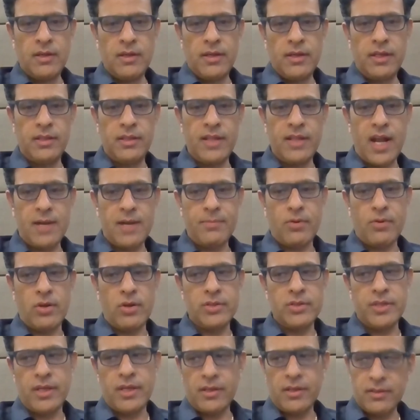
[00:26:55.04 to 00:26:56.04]
in that
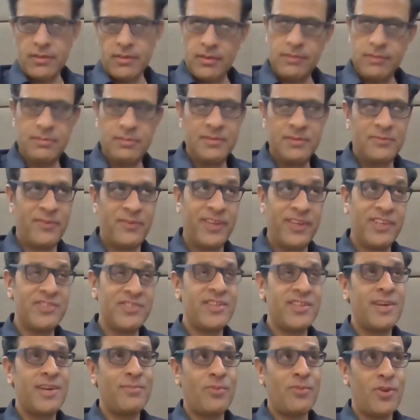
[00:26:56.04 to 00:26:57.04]
project, finish
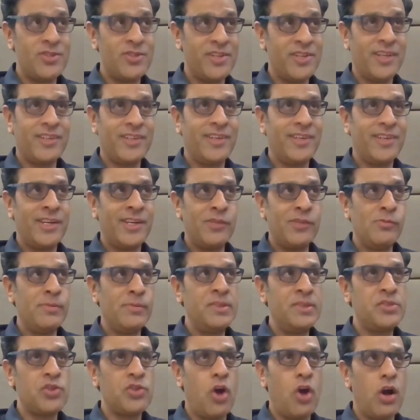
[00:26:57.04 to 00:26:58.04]
that project, and then you'll be
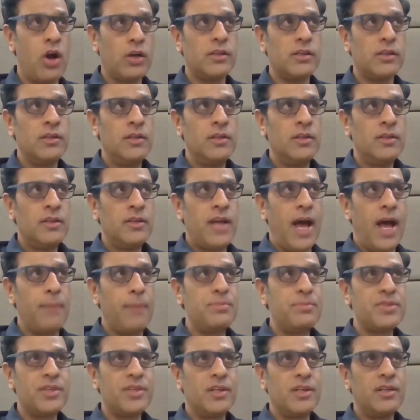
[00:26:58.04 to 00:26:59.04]
shocked.
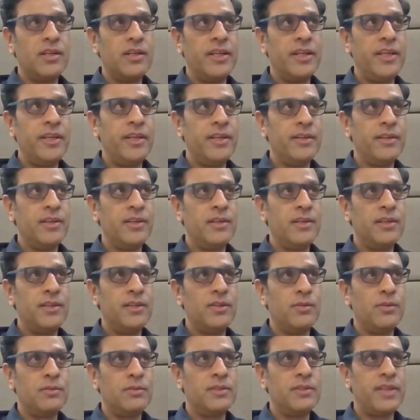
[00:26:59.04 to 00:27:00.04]
Absurdly,
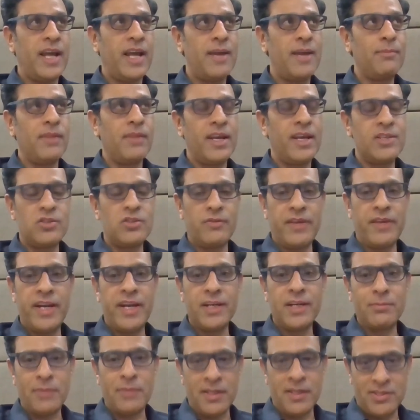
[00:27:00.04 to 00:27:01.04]
timelines of
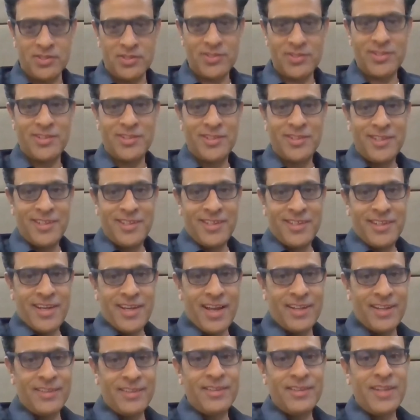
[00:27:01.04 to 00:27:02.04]
8 months,
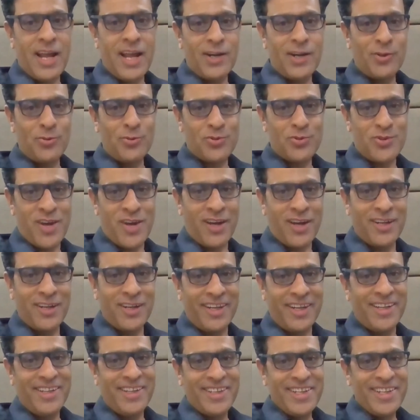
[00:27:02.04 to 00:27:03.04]
and that too struggling.